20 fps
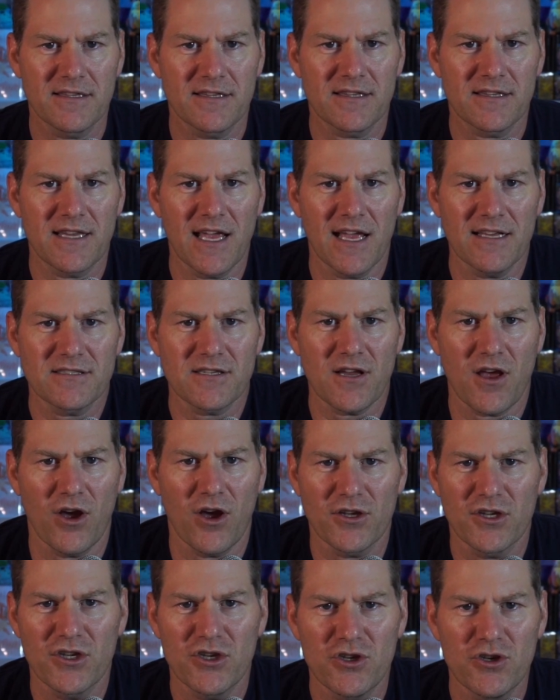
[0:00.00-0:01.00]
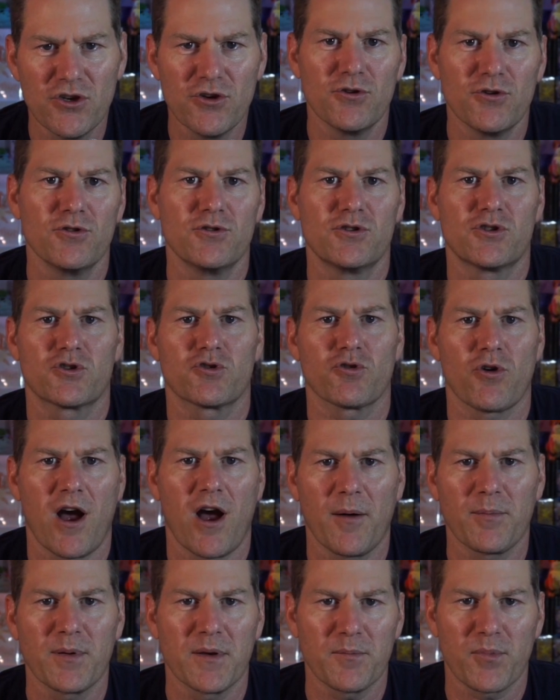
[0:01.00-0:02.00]
That's a huge
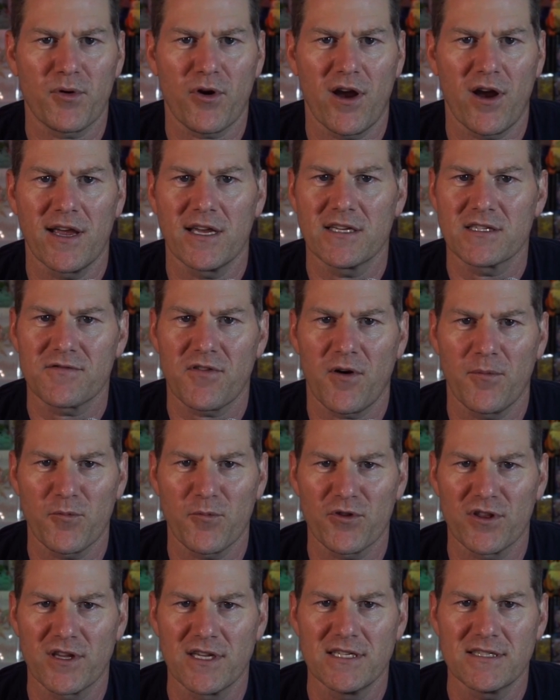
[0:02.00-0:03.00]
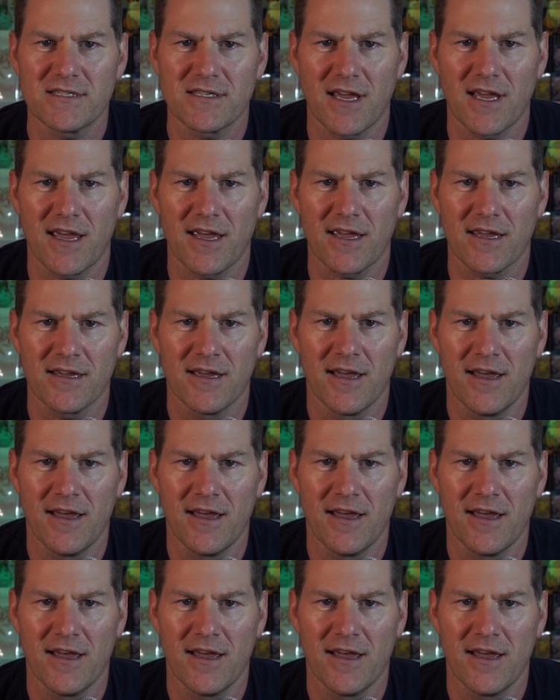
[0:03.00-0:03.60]
drop in price from release day.